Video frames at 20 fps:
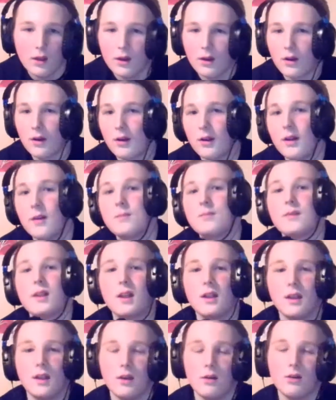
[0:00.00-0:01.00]
All right,
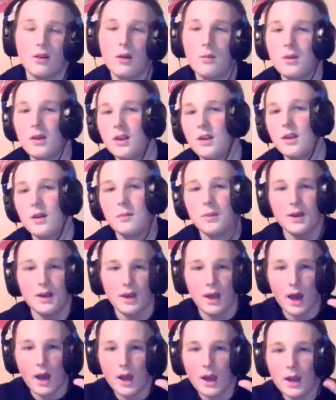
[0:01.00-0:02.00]
coming in at number
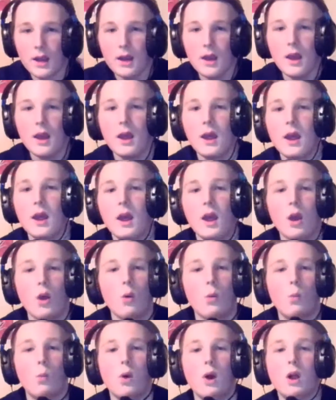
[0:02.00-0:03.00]
9
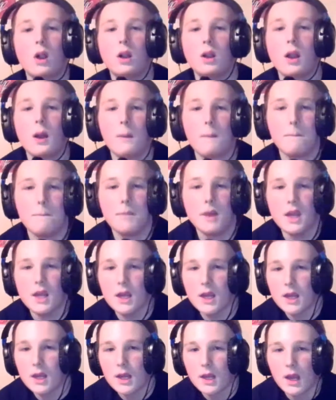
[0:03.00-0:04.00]
will
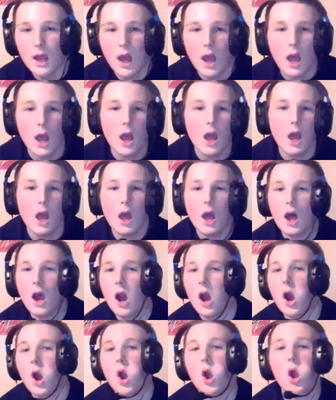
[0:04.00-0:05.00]
be
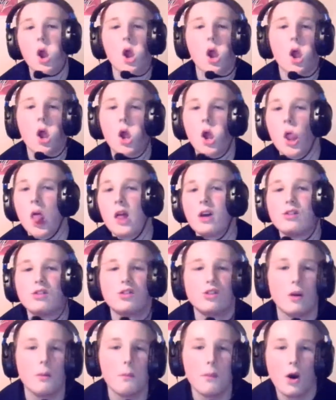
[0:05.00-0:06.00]

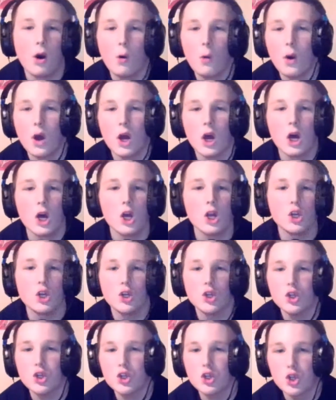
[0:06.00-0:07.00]
Samoa
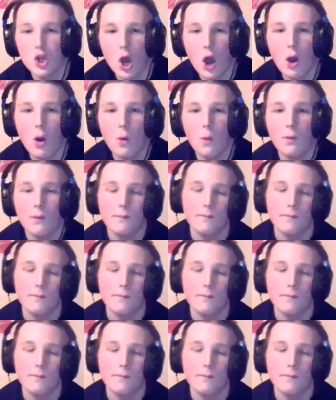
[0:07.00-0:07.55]
Joe.